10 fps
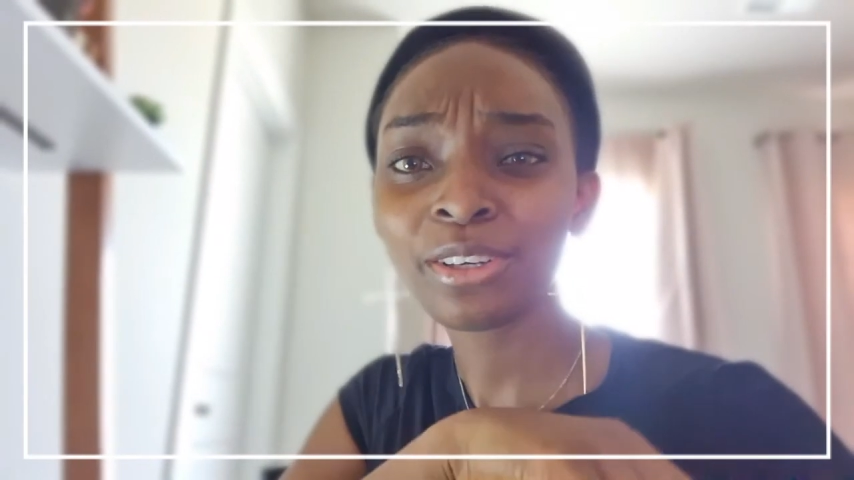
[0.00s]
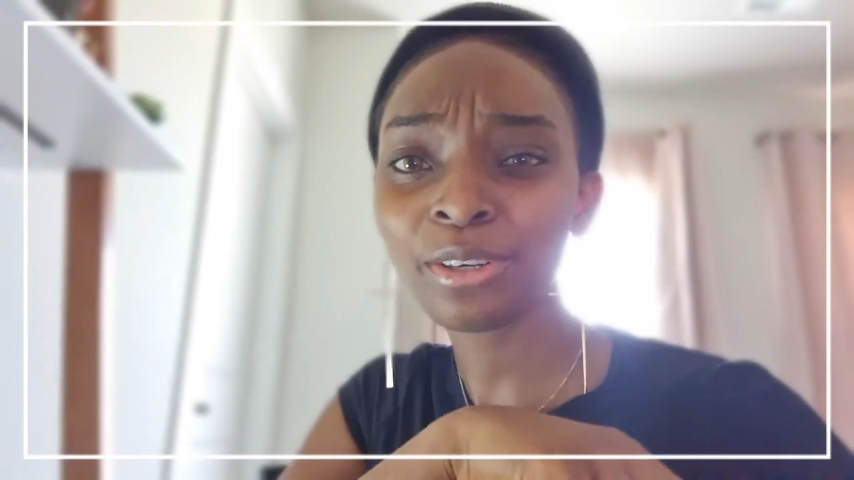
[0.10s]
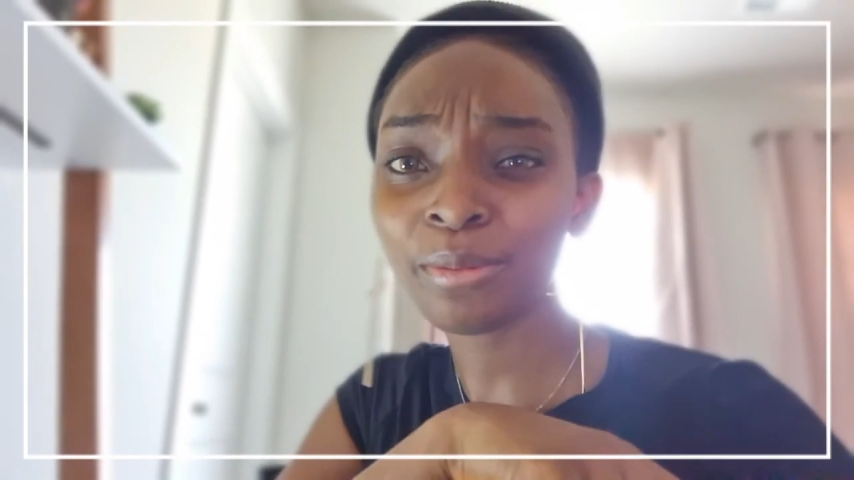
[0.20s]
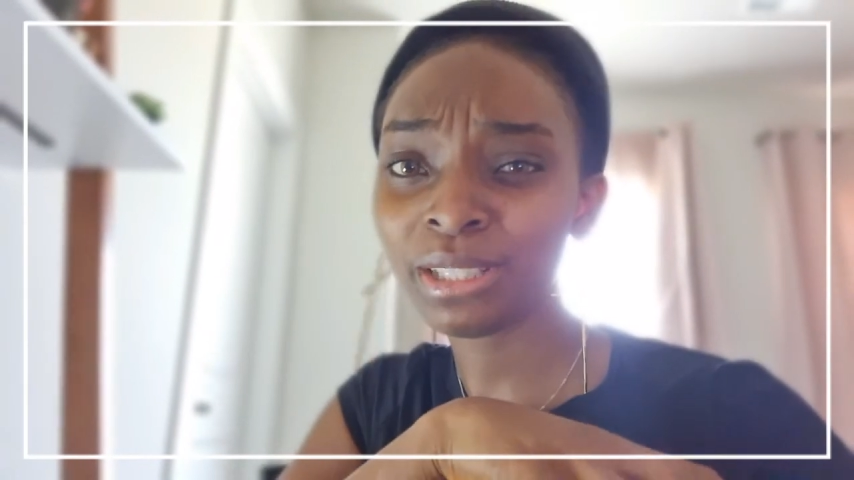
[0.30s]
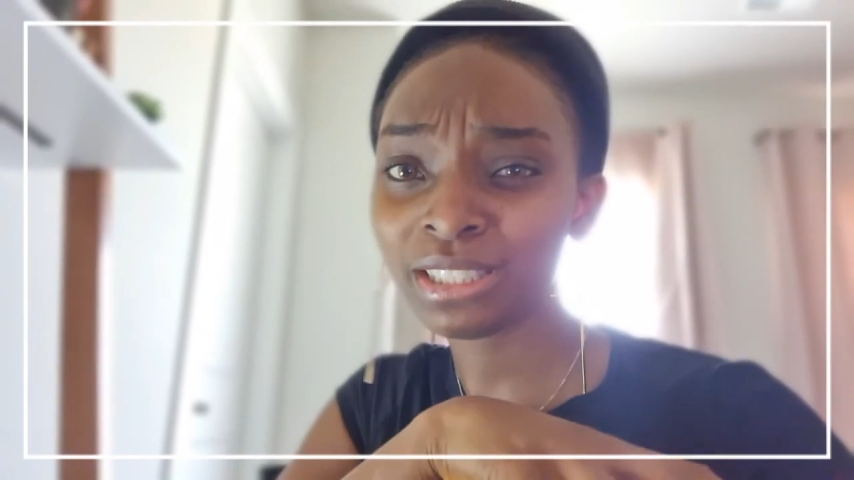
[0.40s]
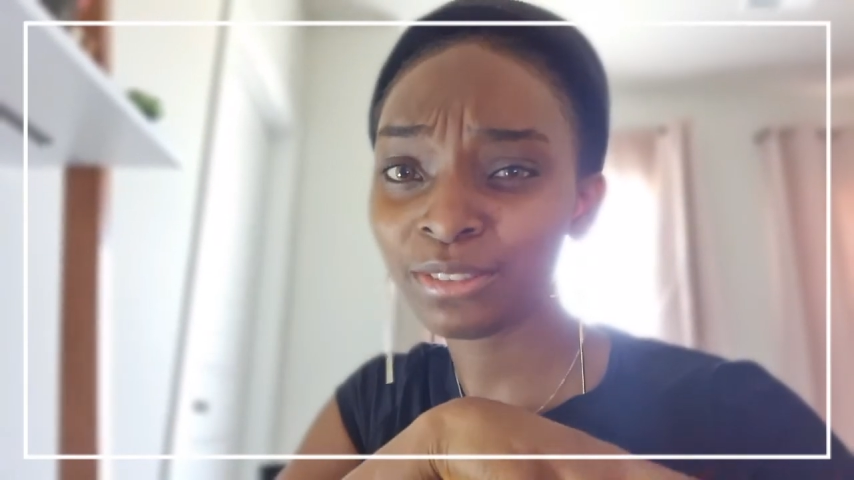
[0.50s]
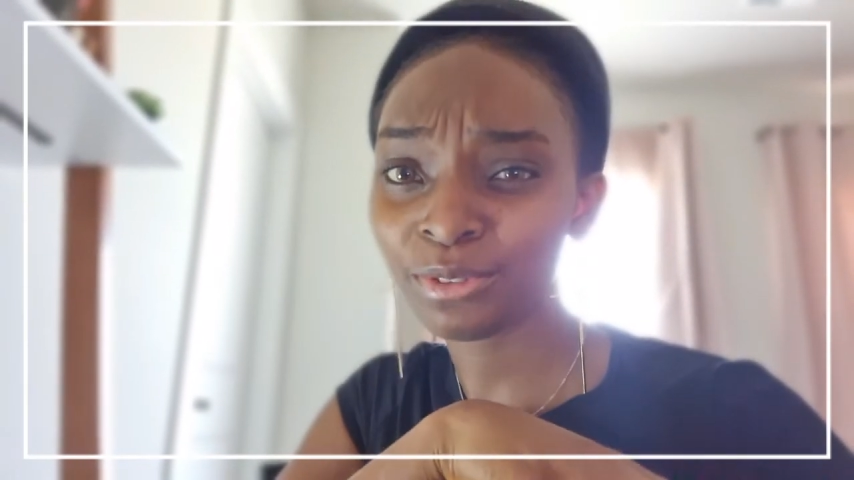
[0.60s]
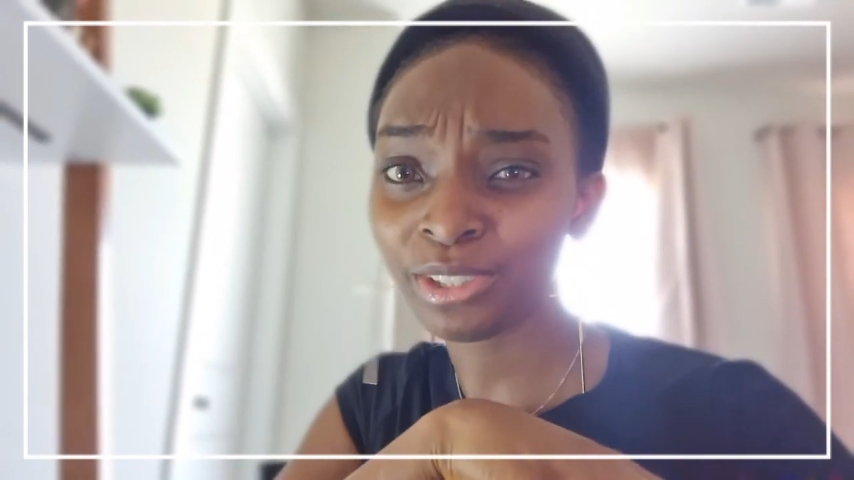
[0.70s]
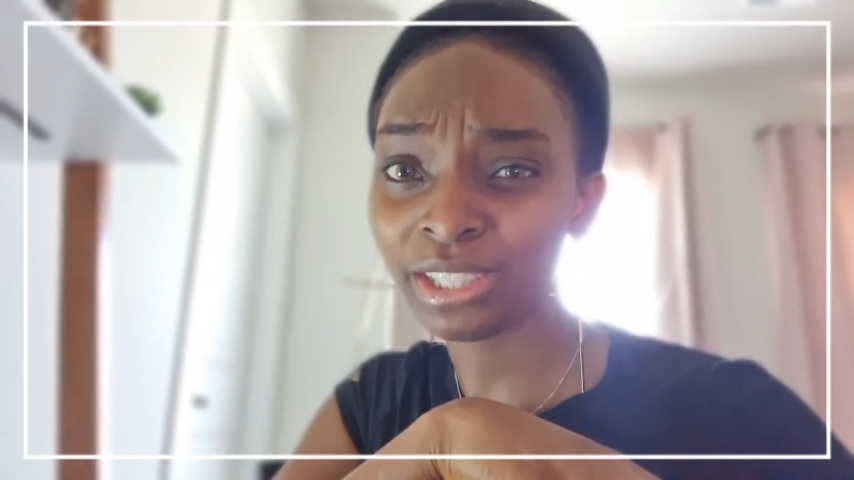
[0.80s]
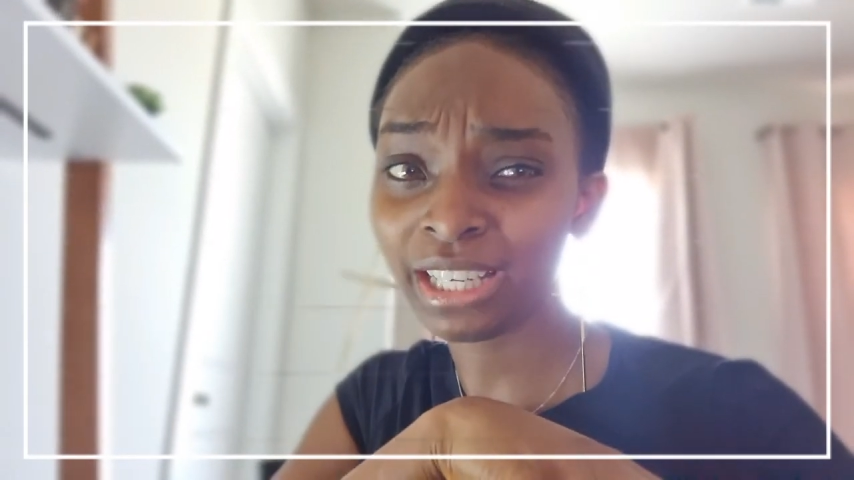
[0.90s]
comment if
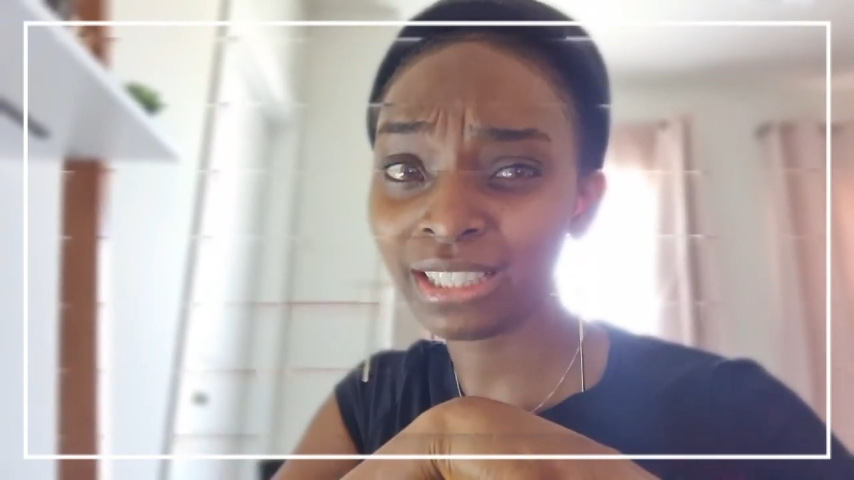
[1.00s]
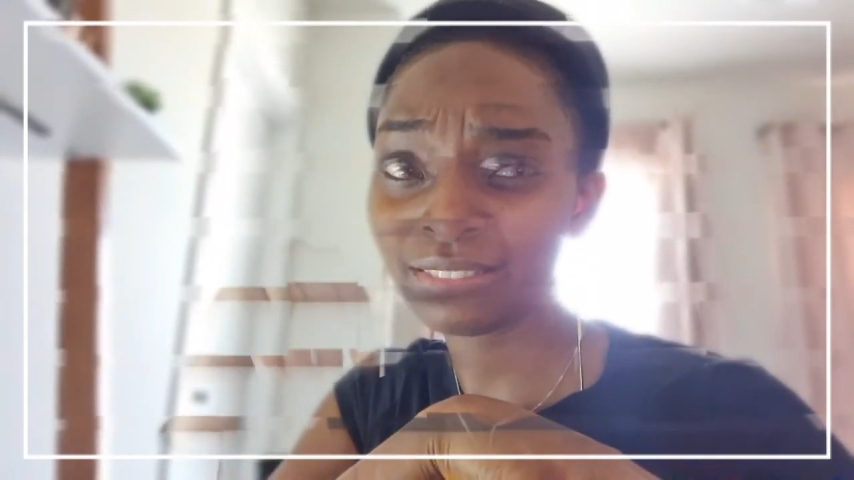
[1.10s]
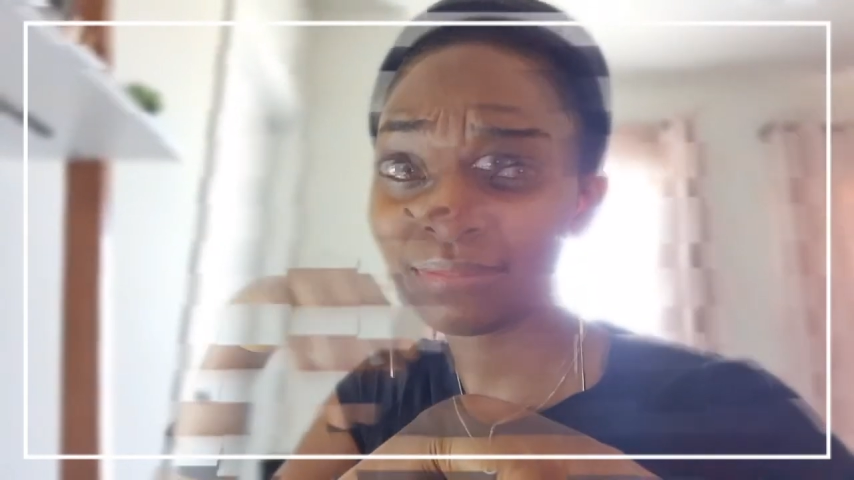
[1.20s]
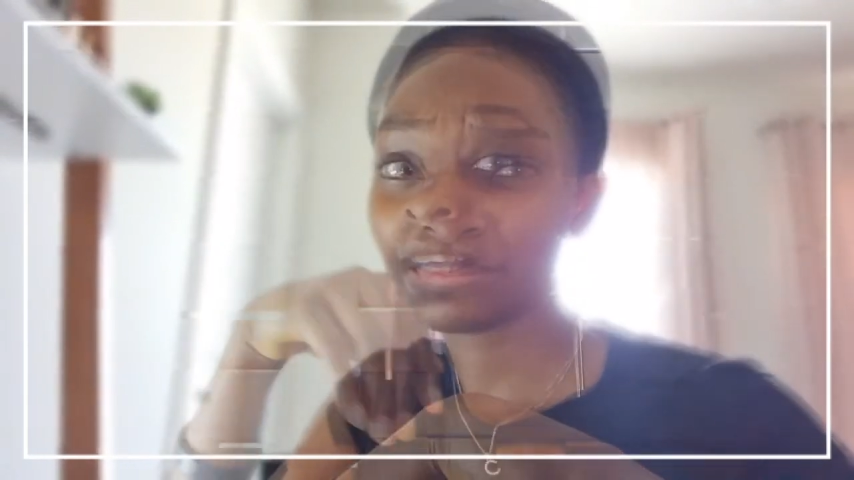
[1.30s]
you can,